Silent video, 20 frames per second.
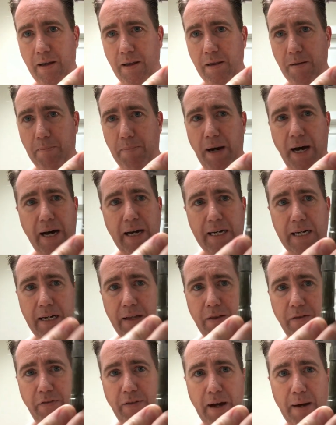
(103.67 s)
the body
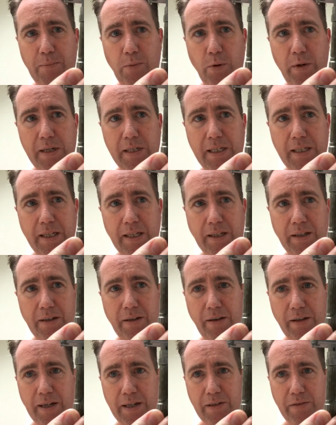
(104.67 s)
of the fat boy is
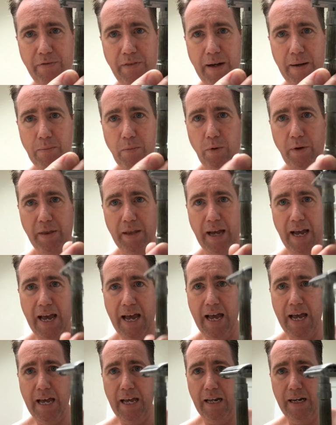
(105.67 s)
thicker, thus fat boy. The
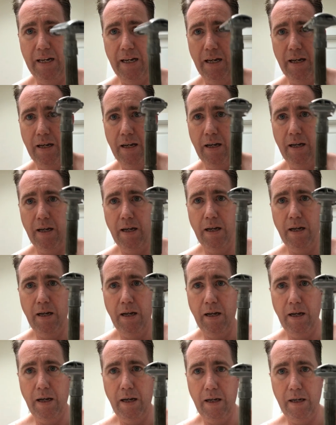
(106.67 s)
head
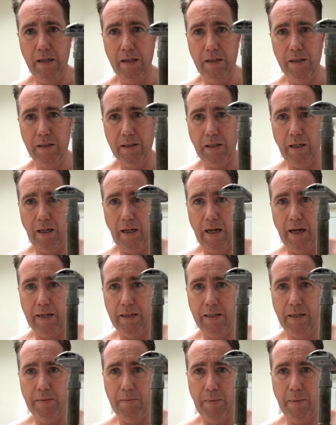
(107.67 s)
is a
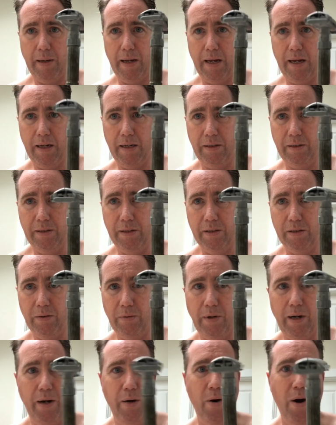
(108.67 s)
lot, let me angle these
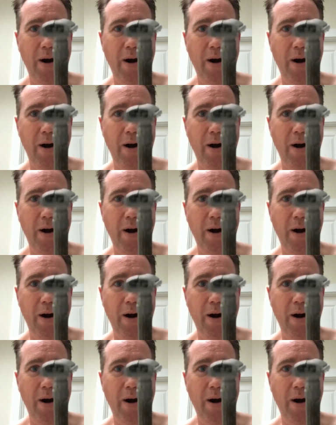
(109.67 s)
the right